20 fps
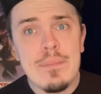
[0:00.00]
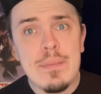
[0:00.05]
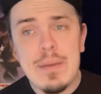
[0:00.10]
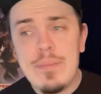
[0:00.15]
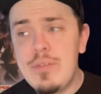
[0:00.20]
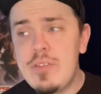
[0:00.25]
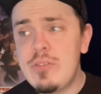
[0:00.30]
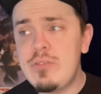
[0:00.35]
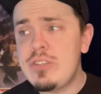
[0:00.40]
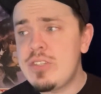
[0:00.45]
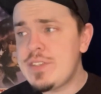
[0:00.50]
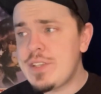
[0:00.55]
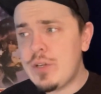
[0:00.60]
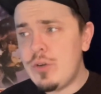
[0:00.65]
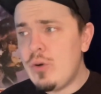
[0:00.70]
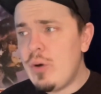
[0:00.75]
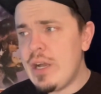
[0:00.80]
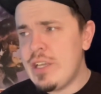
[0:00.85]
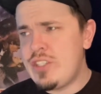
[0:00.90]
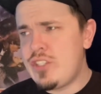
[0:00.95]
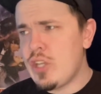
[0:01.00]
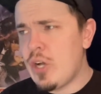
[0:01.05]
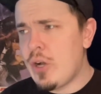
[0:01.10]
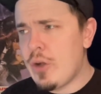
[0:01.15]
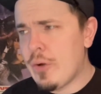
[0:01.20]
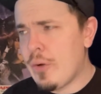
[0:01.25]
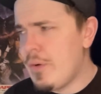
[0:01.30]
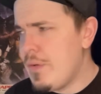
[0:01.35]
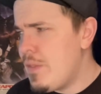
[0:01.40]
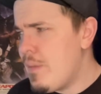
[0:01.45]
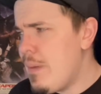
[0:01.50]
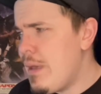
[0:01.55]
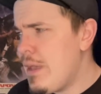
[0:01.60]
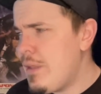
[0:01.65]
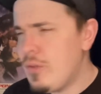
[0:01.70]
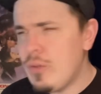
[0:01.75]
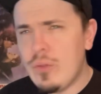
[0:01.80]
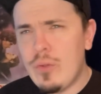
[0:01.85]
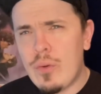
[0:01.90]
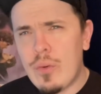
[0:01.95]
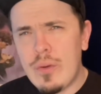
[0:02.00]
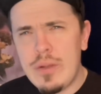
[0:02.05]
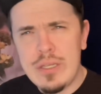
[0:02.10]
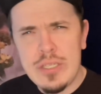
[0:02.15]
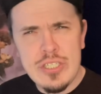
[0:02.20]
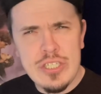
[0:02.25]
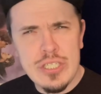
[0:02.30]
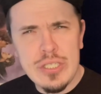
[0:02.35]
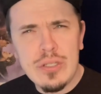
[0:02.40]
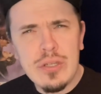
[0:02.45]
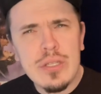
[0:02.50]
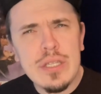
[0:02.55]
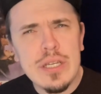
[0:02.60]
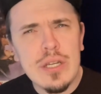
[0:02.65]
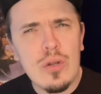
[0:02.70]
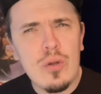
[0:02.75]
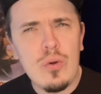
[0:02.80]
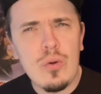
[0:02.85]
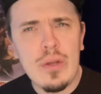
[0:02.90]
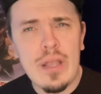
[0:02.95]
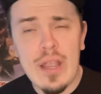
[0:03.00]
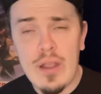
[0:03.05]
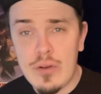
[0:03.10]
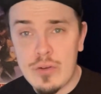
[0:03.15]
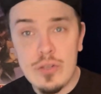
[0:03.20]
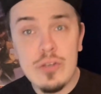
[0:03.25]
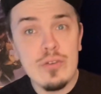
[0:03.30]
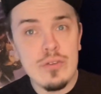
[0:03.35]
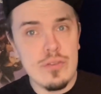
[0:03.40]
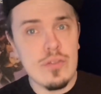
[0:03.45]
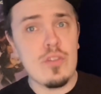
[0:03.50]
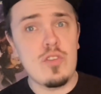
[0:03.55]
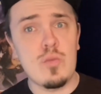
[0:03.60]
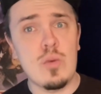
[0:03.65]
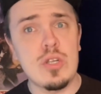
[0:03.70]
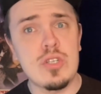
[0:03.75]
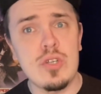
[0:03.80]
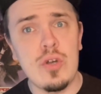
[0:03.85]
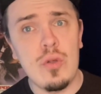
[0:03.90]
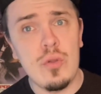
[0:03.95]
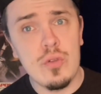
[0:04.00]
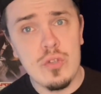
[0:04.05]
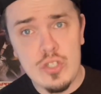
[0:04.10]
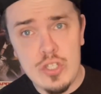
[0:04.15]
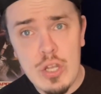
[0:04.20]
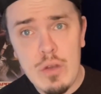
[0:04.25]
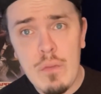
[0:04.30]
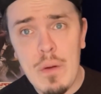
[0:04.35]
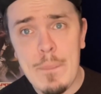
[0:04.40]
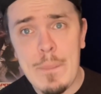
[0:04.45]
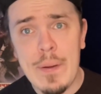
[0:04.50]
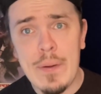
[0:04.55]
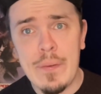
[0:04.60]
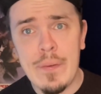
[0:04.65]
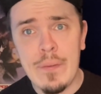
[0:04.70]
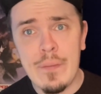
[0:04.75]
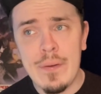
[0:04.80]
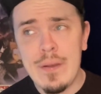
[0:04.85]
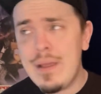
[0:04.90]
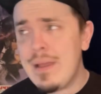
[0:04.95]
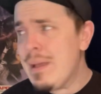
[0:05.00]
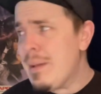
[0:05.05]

Maybe they're just like, oh, I saw her in The Mandalorian. She looked like a cool character. Let's watch a whole show about her.